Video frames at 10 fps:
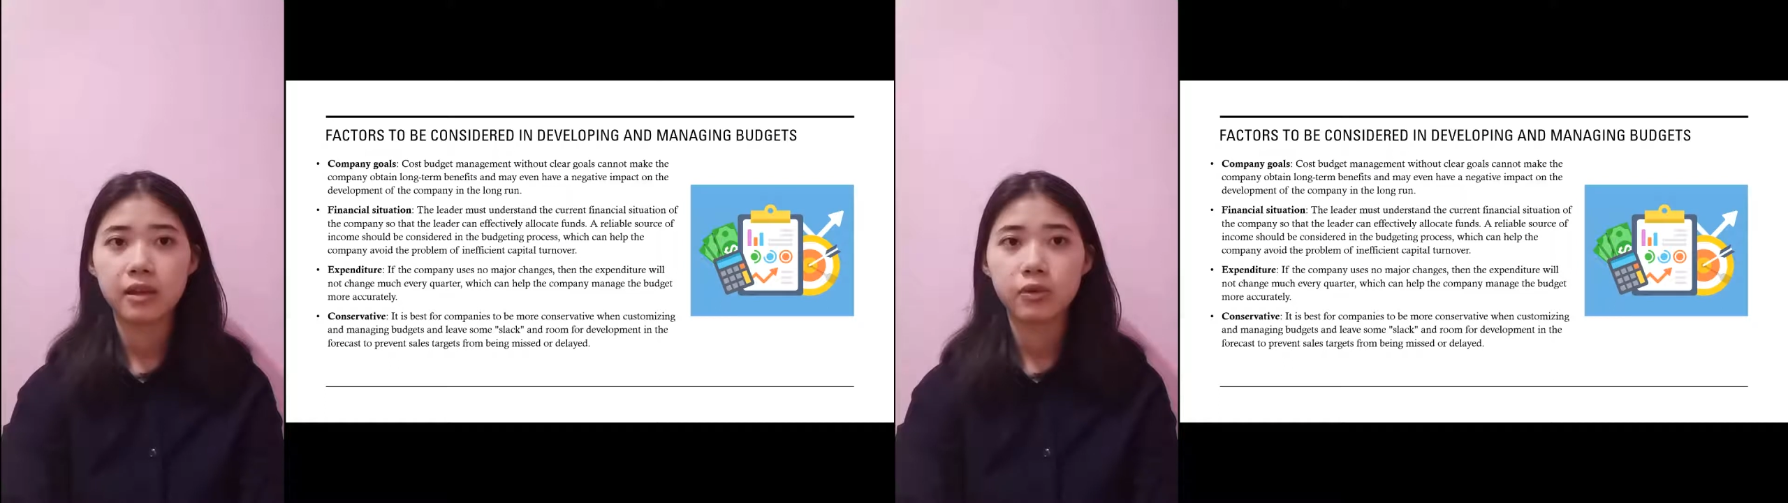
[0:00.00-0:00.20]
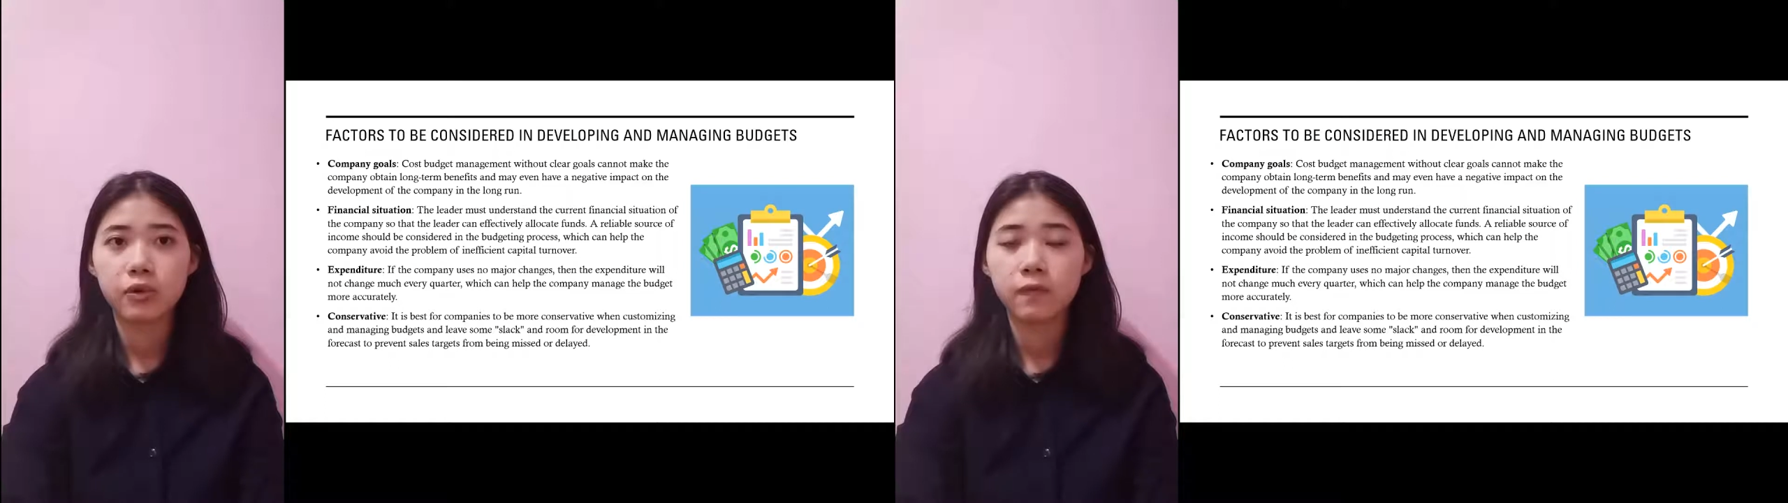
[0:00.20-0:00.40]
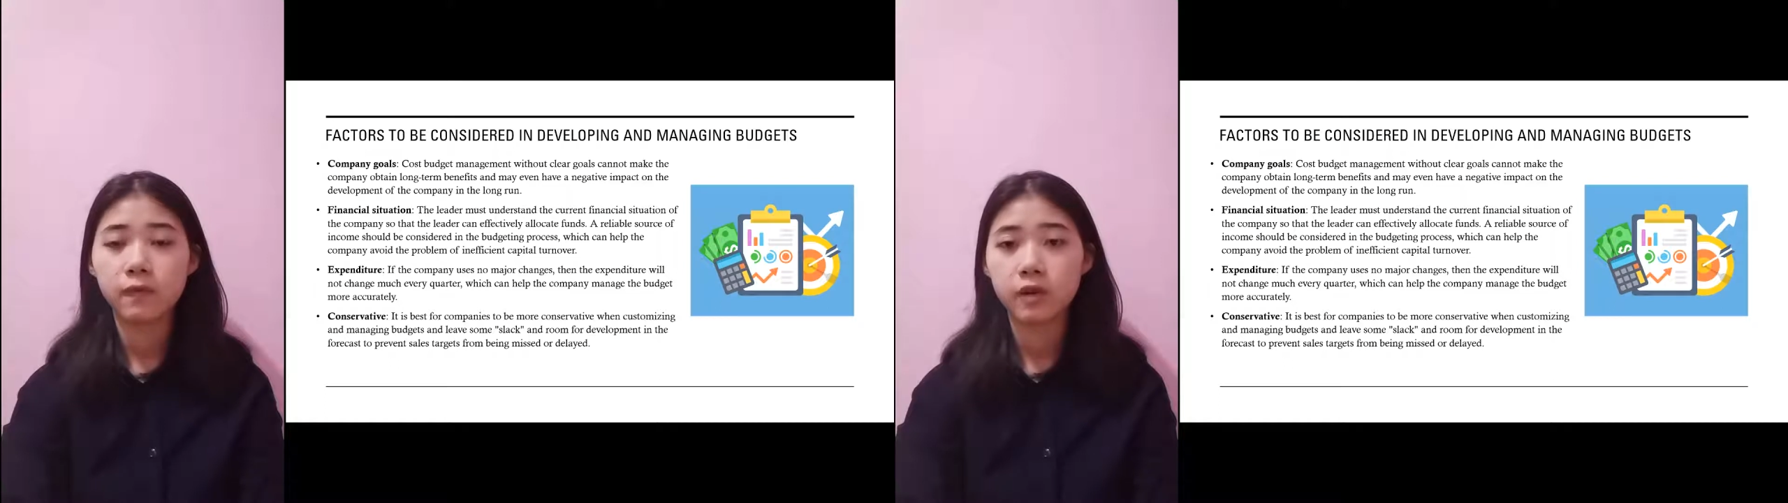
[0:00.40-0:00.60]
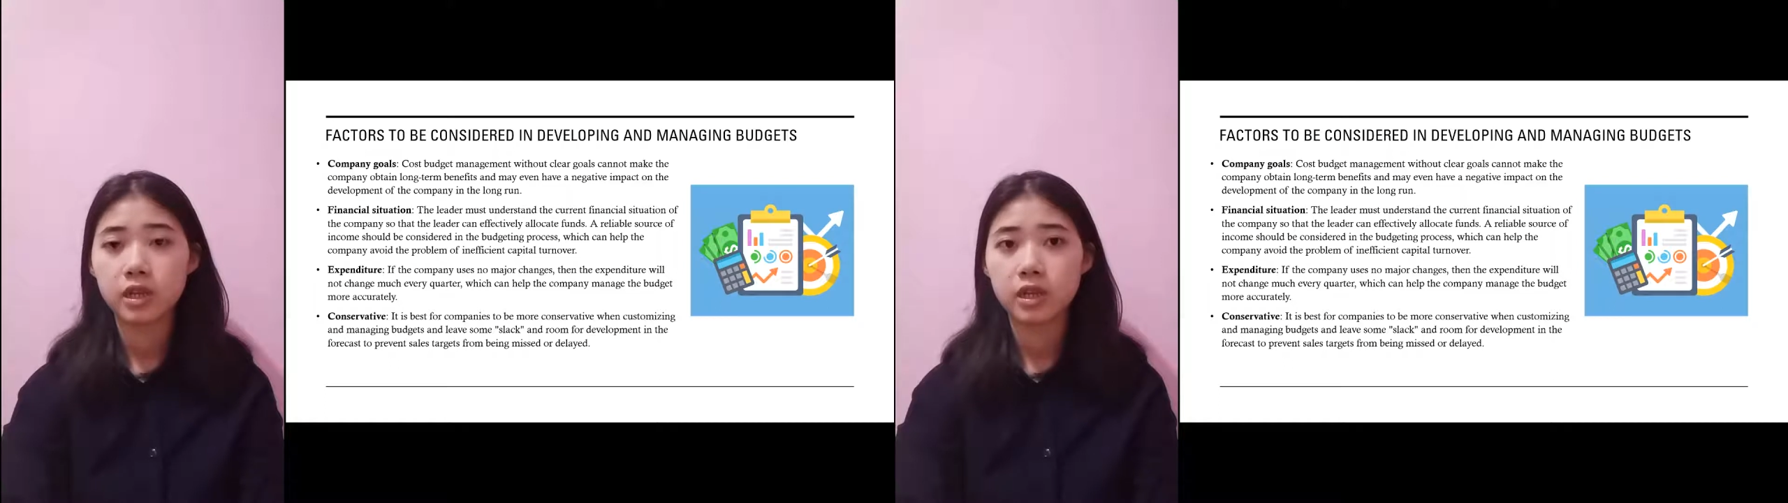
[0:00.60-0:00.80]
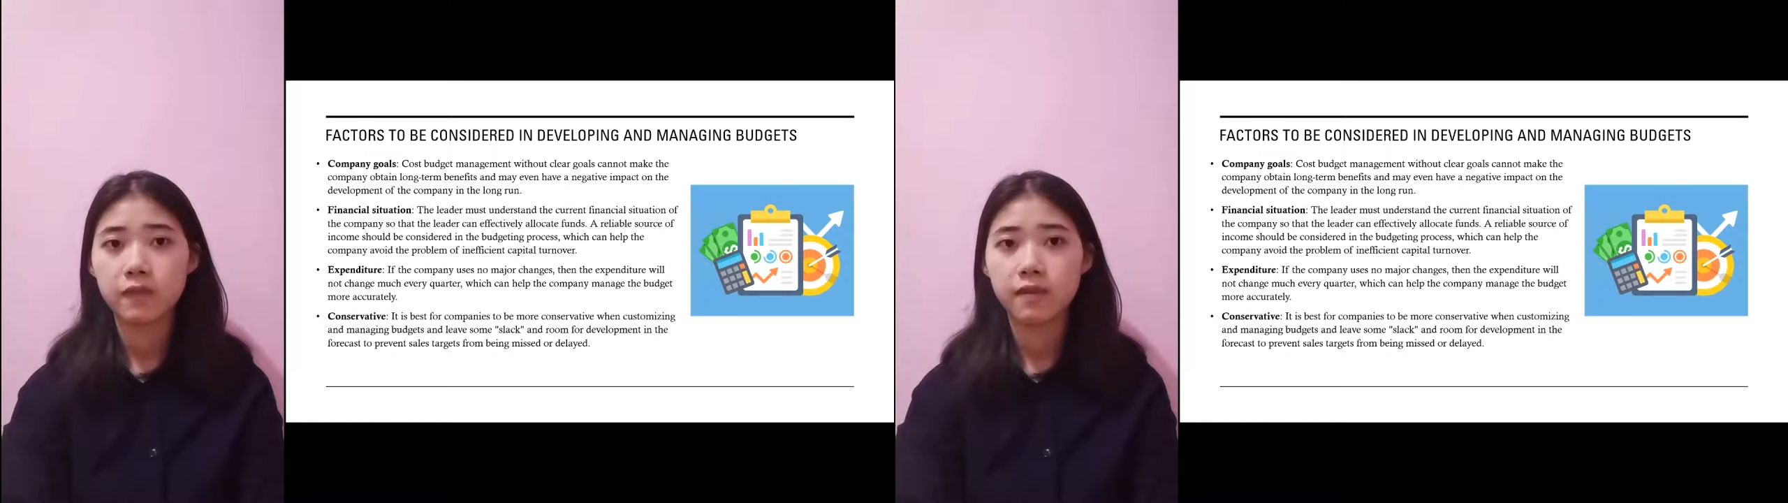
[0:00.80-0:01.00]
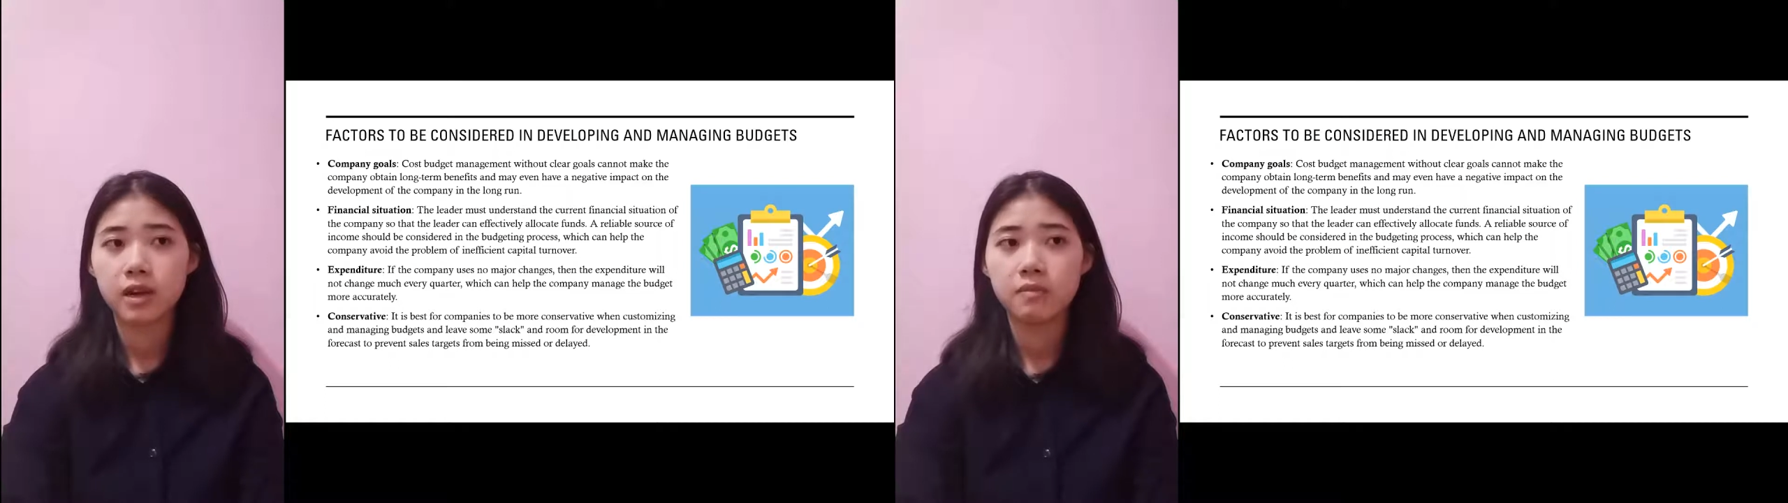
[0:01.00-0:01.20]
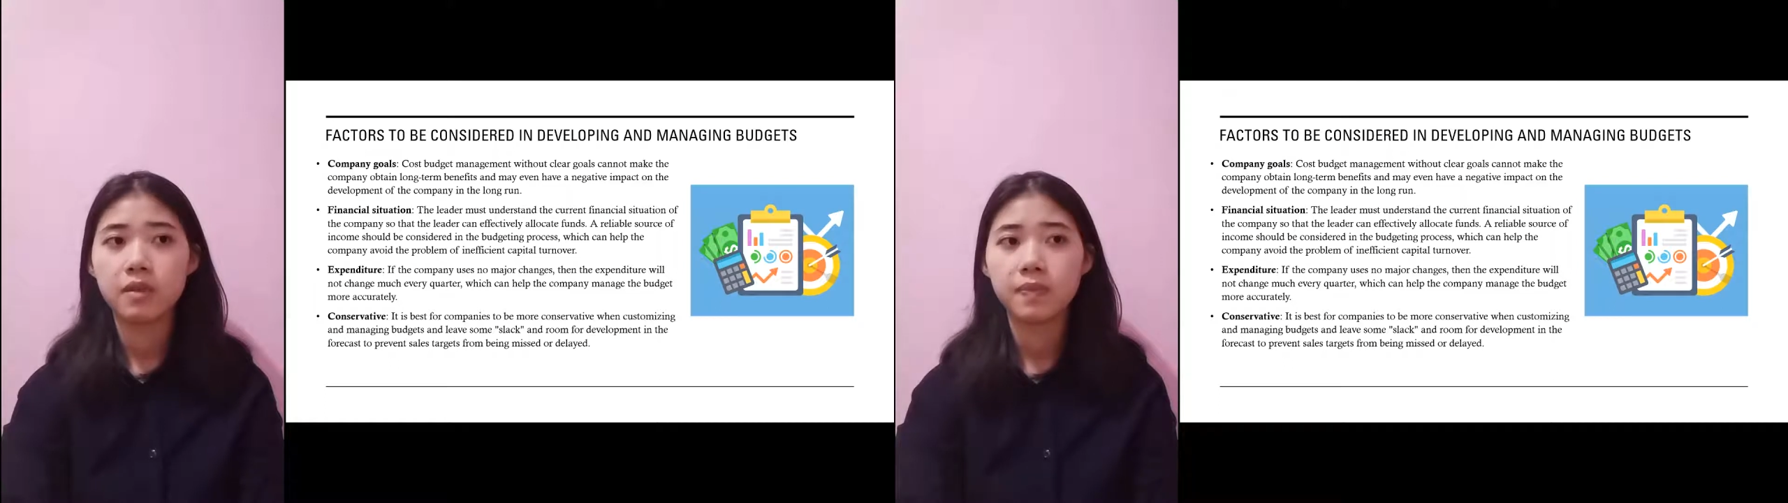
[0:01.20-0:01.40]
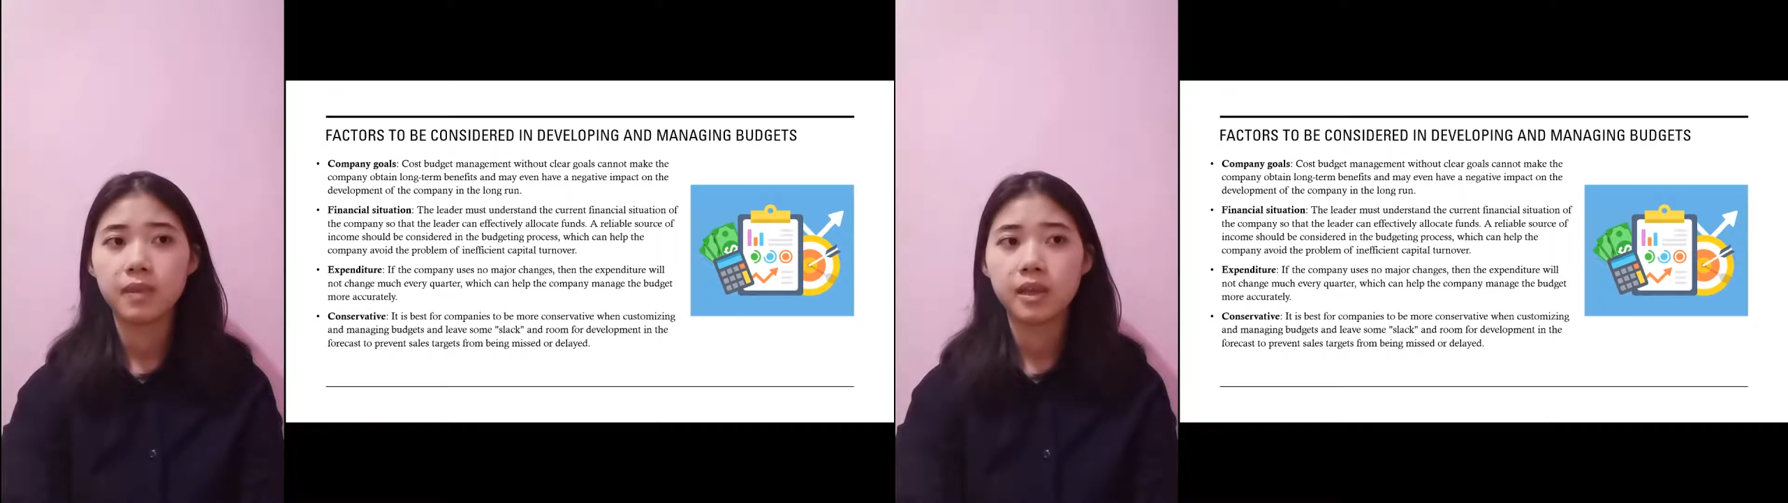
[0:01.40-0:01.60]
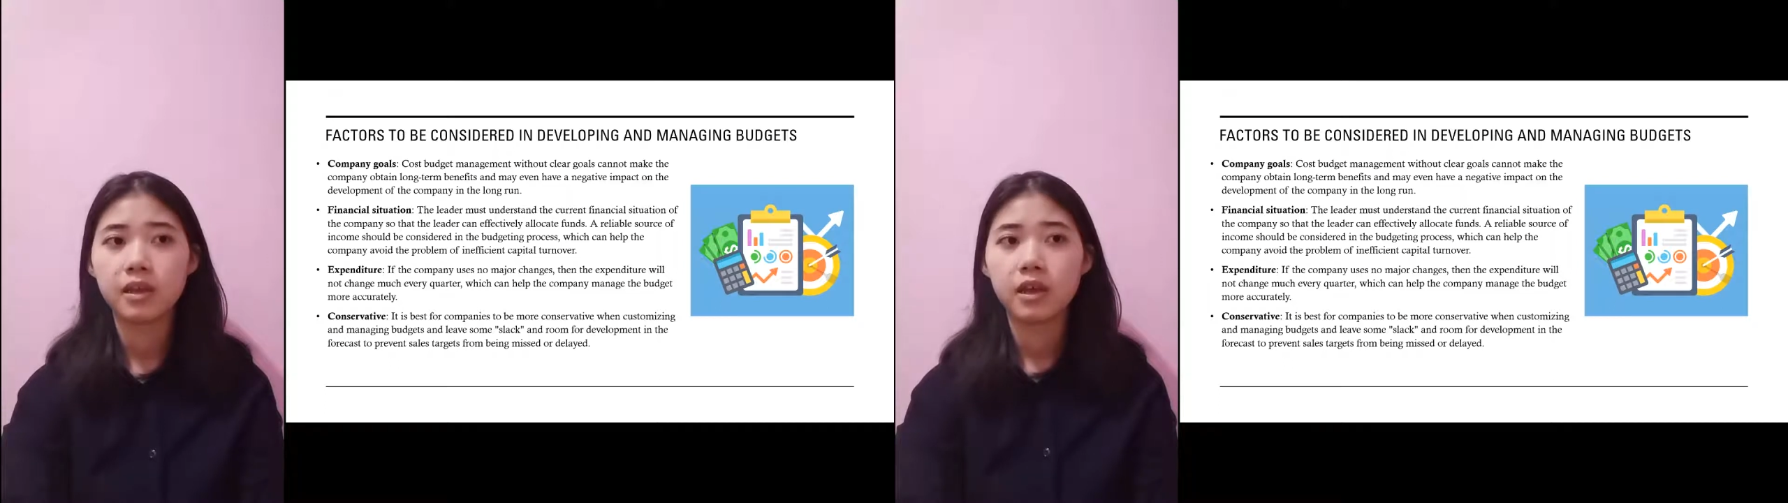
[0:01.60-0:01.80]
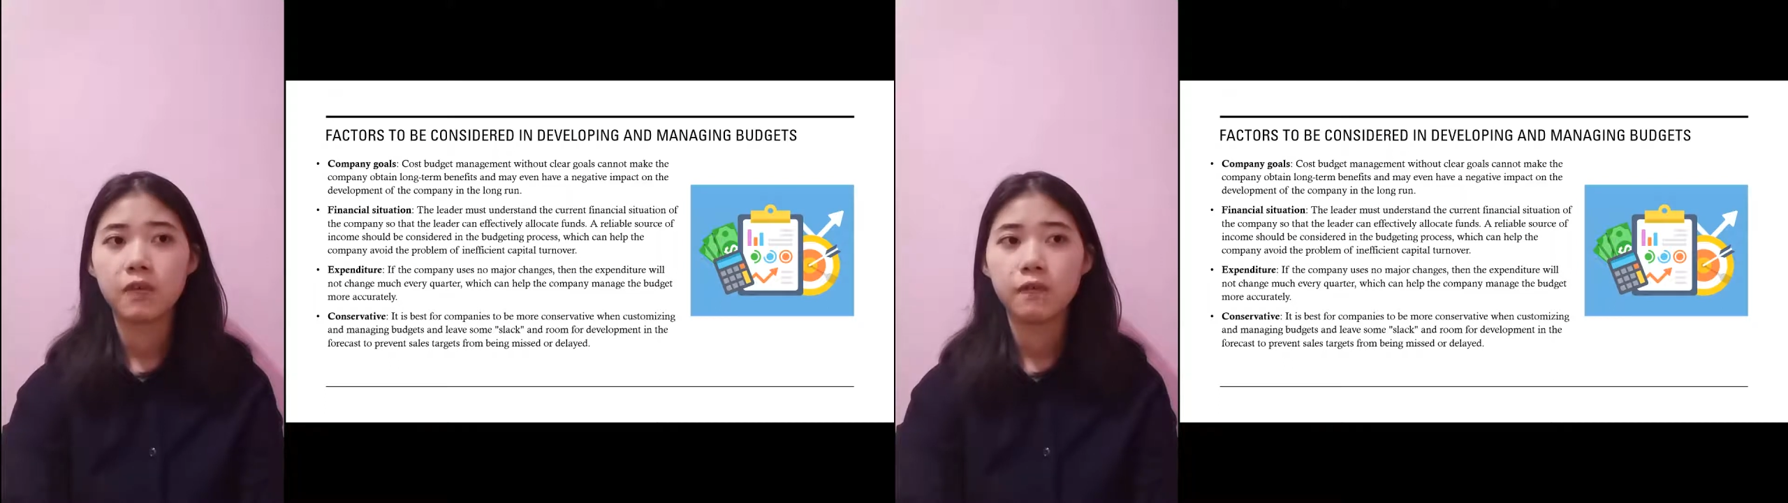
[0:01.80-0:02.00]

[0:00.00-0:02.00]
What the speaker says: and room for the development in